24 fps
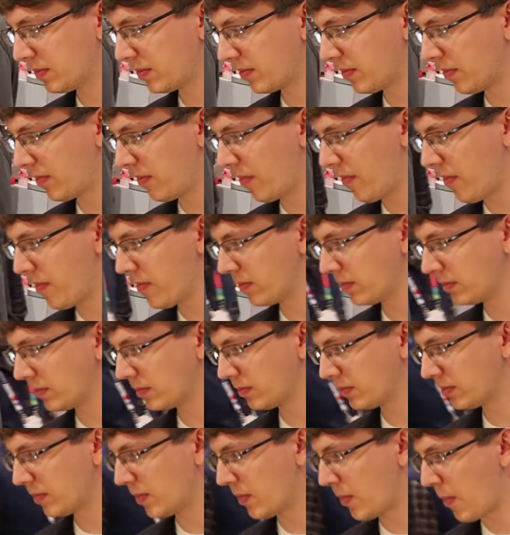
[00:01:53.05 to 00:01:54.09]

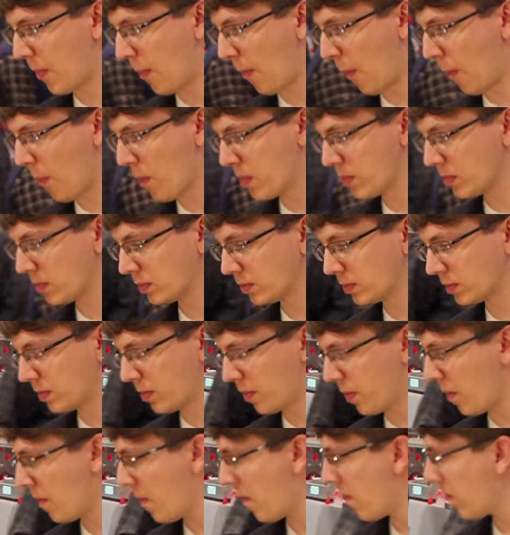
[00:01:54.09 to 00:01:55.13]

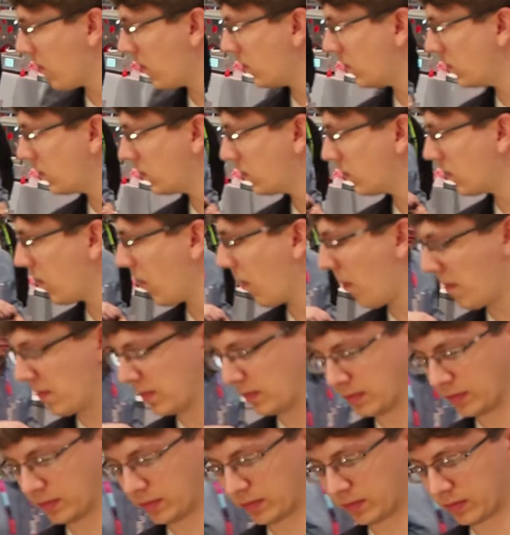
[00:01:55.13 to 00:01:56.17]

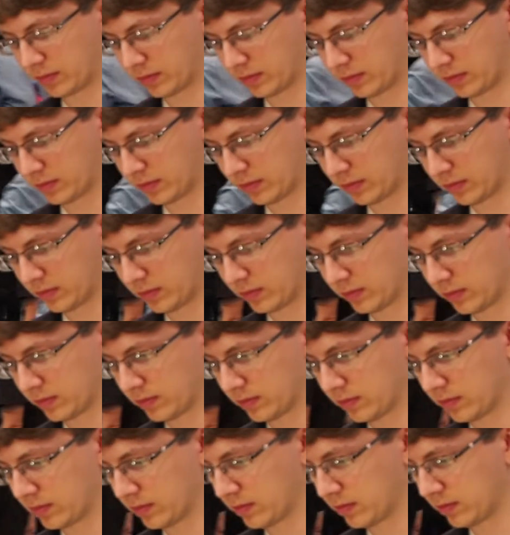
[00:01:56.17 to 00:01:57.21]

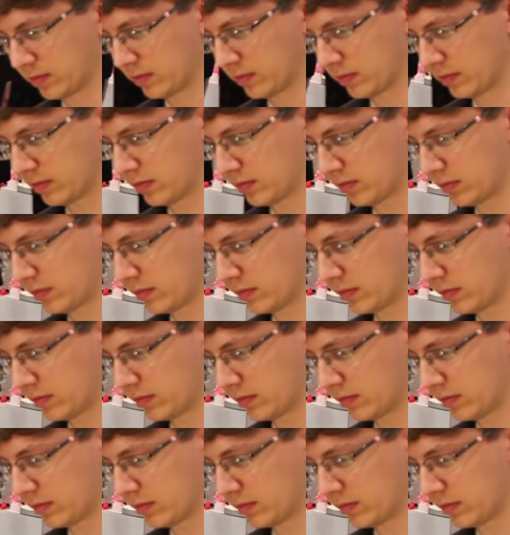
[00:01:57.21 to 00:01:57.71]
This person isn't speaking.